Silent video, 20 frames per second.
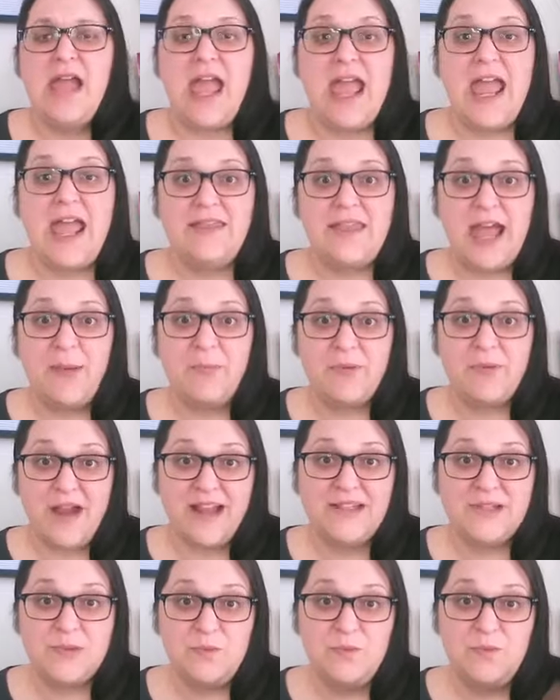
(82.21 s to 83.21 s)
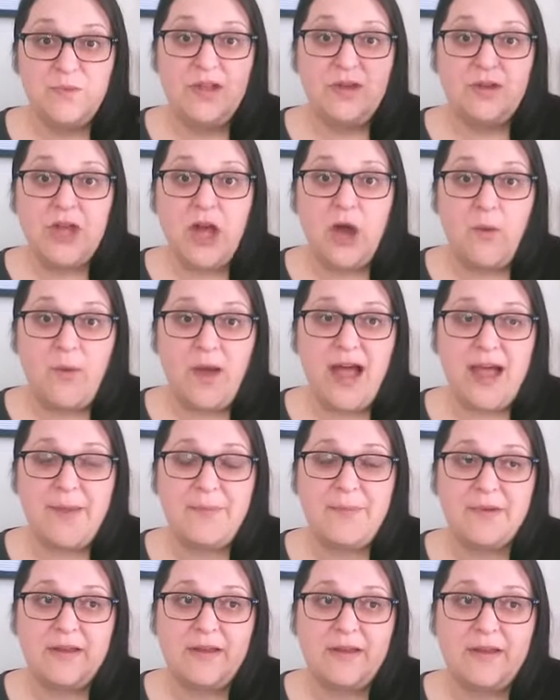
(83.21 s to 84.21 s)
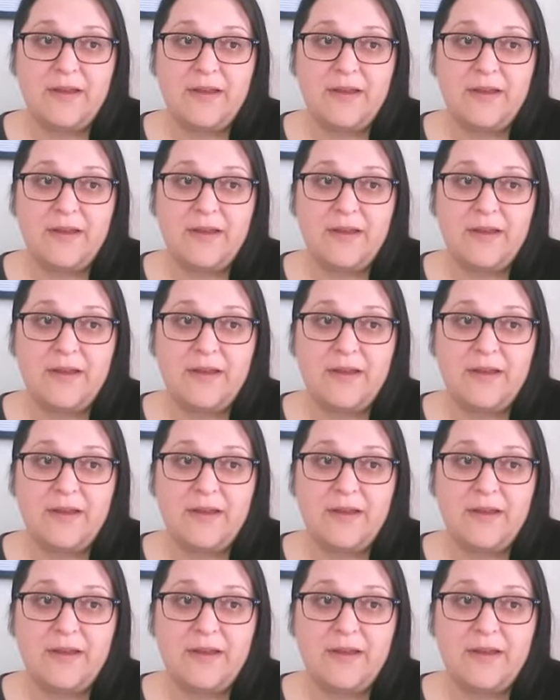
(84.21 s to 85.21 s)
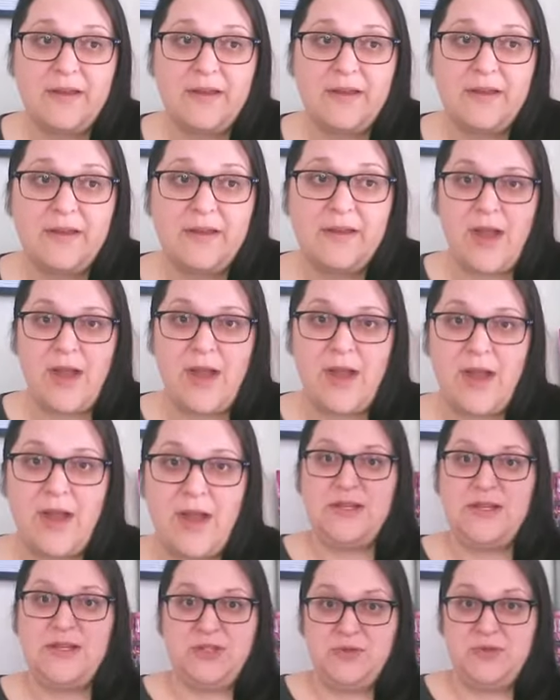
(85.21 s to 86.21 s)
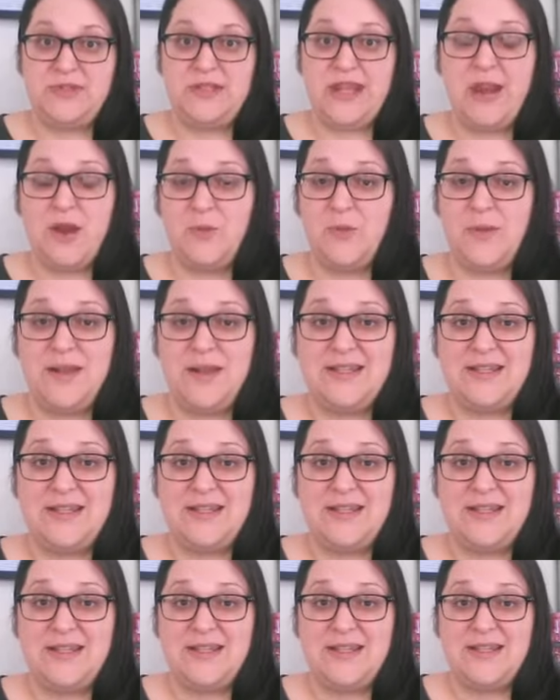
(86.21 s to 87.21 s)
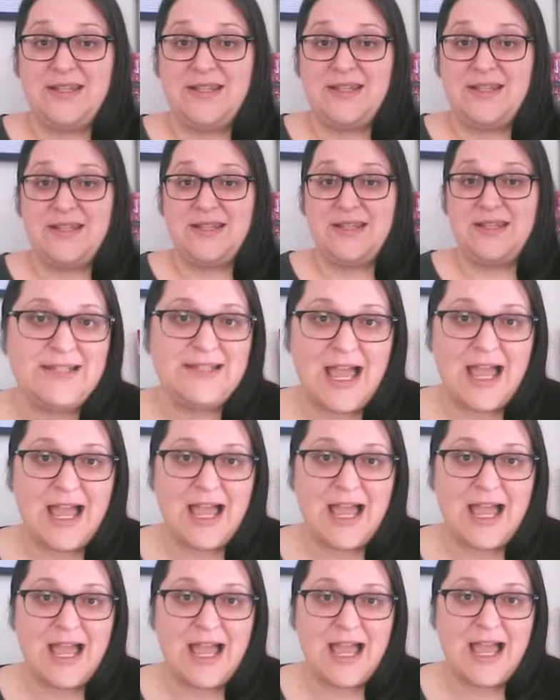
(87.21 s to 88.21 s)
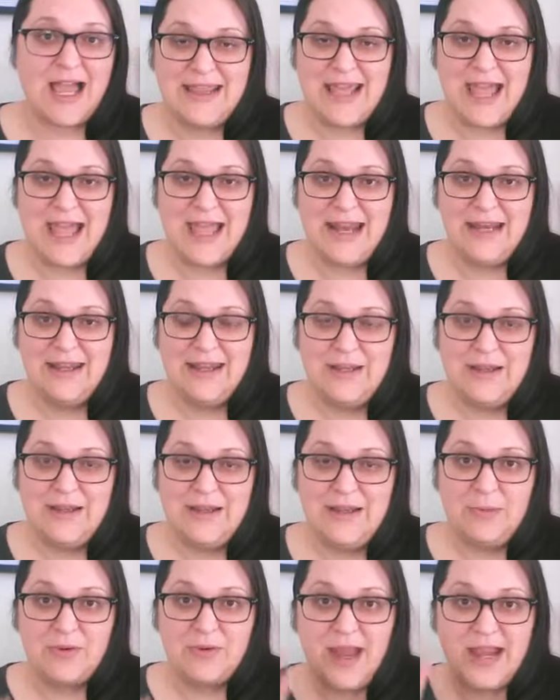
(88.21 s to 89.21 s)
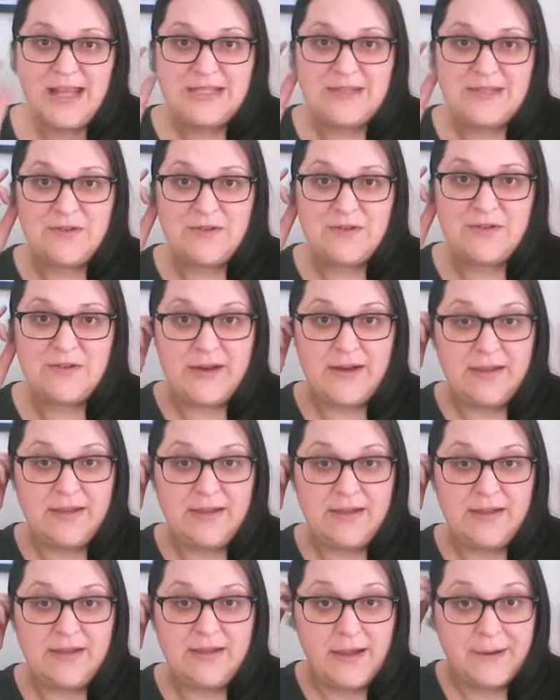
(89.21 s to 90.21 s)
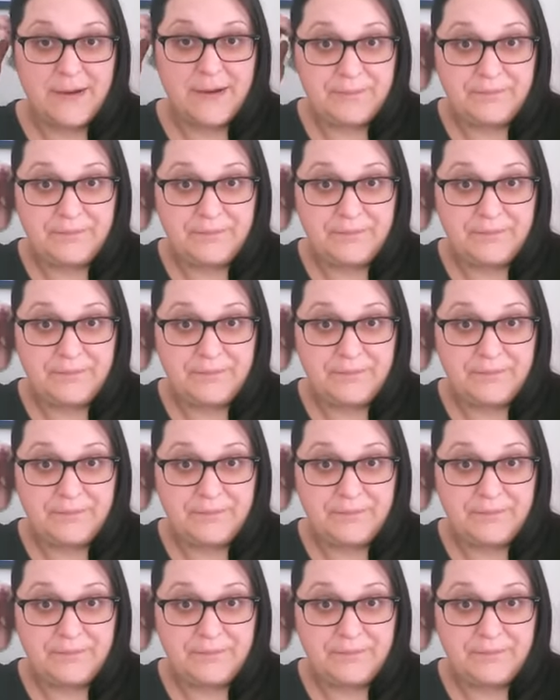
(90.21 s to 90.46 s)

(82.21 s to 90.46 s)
and that price will go up sometime next week, probably Tuesday or Wednesday. There, it's not going to in that price for very long.